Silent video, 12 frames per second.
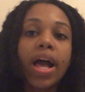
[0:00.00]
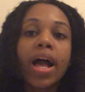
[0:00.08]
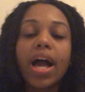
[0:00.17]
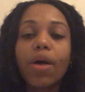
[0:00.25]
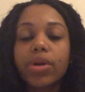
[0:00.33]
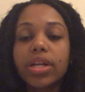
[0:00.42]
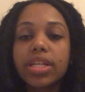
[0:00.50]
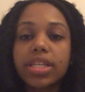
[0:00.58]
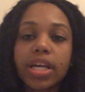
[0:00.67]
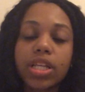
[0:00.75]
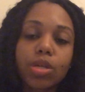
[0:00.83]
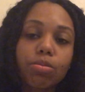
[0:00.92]
I want to
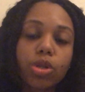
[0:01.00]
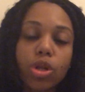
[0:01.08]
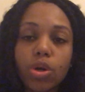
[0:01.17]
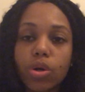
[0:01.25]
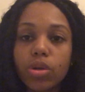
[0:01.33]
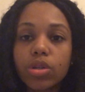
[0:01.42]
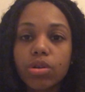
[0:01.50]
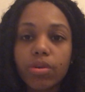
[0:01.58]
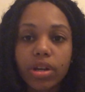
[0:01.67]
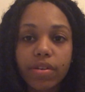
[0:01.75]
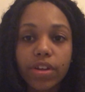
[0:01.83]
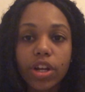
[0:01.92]
design some clothes or
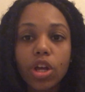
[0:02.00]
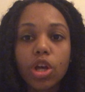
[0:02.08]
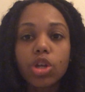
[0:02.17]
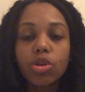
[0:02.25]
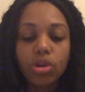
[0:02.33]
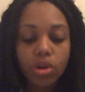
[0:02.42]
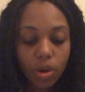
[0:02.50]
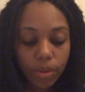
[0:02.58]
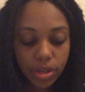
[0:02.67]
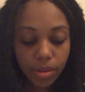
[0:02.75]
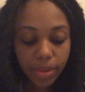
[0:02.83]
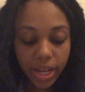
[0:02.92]
whatever, you can always
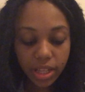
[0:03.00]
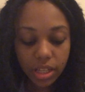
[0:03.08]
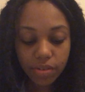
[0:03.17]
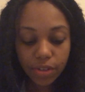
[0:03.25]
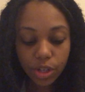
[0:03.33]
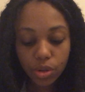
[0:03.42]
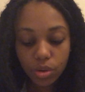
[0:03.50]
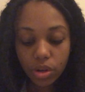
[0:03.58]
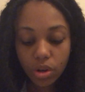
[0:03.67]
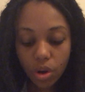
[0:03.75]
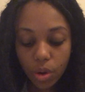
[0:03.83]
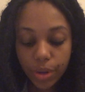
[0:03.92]
look back at this video and you can
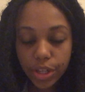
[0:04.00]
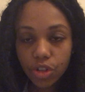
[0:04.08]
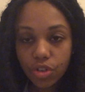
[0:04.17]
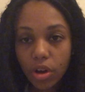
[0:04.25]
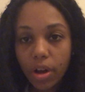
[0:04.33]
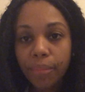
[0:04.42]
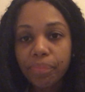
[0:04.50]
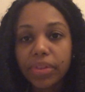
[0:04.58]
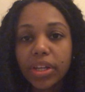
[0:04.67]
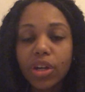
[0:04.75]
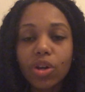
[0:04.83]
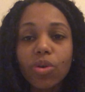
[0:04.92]
always draw.
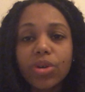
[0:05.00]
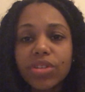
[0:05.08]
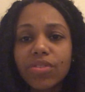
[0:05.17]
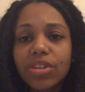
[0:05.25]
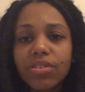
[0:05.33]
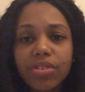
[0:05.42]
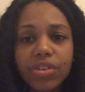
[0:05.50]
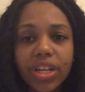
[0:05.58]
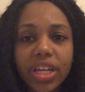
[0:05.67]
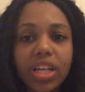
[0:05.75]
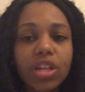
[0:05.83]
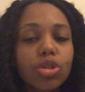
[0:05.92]
And always feel
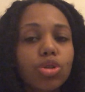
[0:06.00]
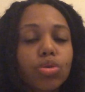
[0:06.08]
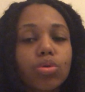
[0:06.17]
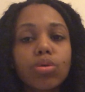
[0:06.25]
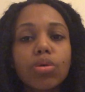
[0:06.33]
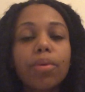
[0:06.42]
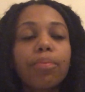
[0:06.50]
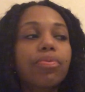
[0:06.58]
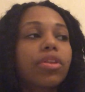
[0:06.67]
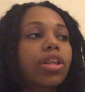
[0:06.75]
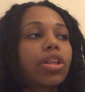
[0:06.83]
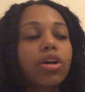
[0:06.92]
free to
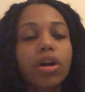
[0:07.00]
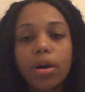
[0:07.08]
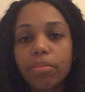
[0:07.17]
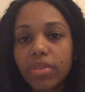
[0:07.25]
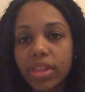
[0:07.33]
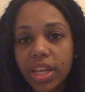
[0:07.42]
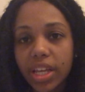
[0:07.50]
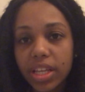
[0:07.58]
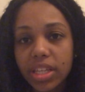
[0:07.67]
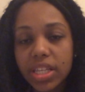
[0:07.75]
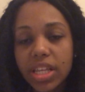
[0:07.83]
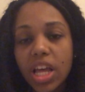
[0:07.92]
look up
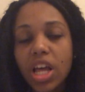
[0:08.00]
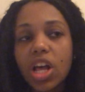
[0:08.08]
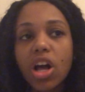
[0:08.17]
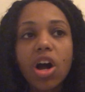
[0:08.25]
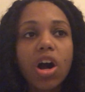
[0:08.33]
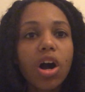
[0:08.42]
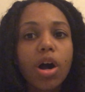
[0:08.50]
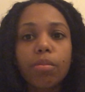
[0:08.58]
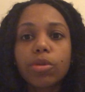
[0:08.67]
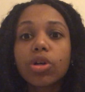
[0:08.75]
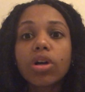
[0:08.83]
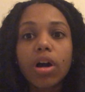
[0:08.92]
things.
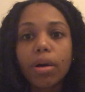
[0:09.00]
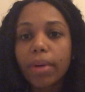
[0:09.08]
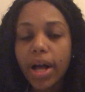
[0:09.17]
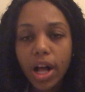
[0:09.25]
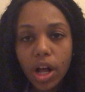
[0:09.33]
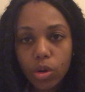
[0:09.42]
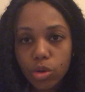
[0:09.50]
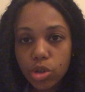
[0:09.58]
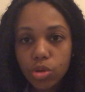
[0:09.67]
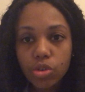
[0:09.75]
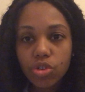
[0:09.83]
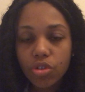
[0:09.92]
Look up how
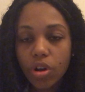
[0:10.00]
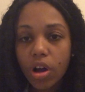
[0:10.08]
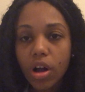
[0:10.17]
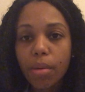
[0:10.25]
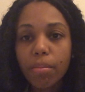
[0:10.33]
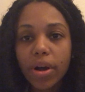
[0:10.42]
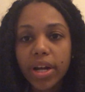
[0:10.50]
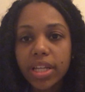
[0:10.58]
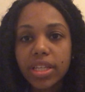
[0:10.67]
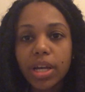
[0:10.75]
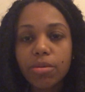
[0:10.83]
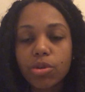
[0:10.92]
to draw body
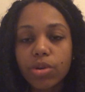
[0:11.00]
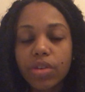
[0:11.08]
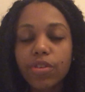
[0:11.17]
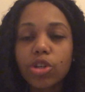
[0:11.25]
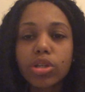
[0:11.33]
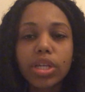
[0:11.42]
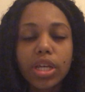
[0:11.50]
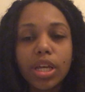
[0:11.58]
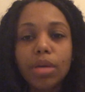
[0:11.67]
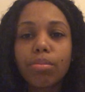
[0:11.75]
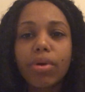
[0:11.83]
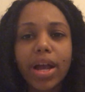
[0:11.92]
types or whatever. Just
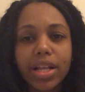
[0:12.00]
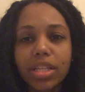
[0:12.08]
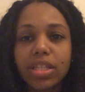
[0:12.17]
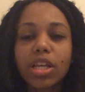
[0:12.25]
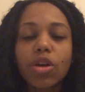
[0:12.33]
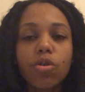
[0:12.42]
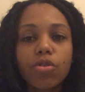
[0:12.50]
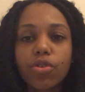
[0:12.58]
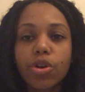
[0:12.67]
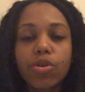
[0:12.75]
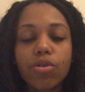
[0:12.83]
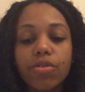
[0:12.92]
keep practicing over
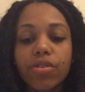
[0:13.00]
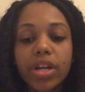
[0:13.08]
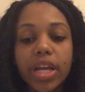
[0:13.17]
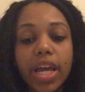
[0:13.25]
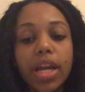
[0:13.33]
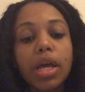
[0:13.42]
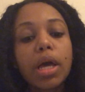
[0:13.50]
and over again.